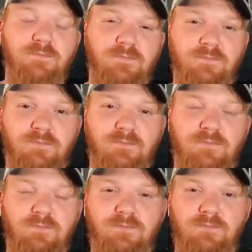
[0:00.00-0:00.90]

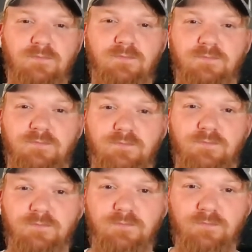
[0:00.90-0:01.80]
[no speech]